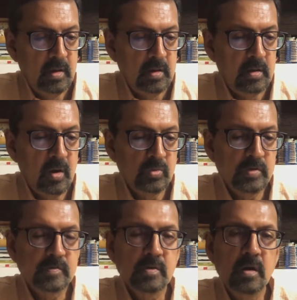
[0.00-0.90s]
Now
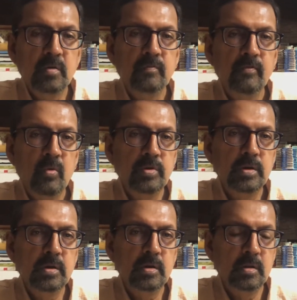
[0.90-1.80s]
the sun
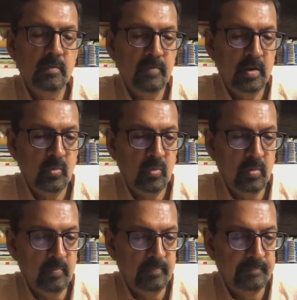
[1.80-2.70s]
floating in the
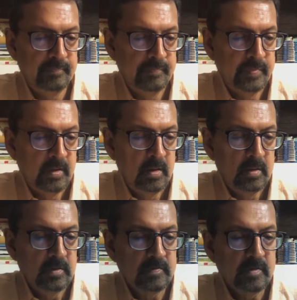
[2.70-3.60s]
vacuum.
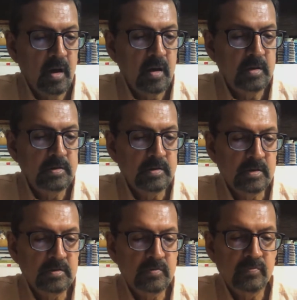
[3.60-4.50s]
The sky
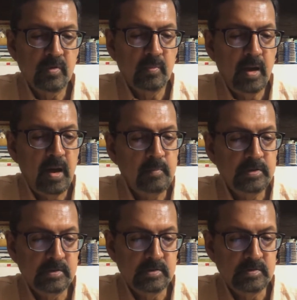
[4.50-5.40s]
turns from
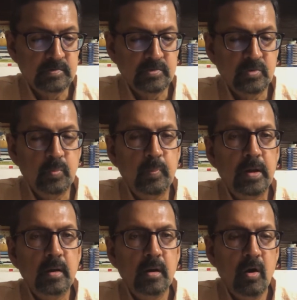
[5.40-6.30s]
amethyst to
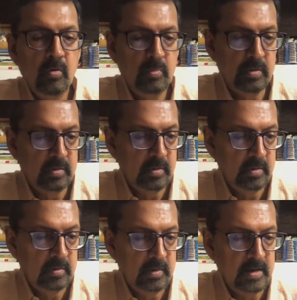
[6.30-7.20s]
pale
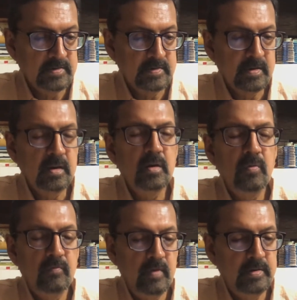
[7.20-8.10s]
auburn,
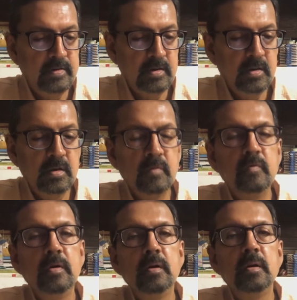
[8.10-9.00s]
hesitant, fleeting,
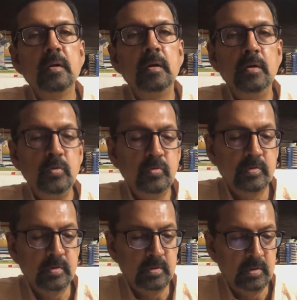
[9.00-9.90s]
even
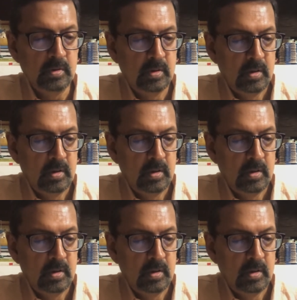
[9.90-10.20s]
illusory.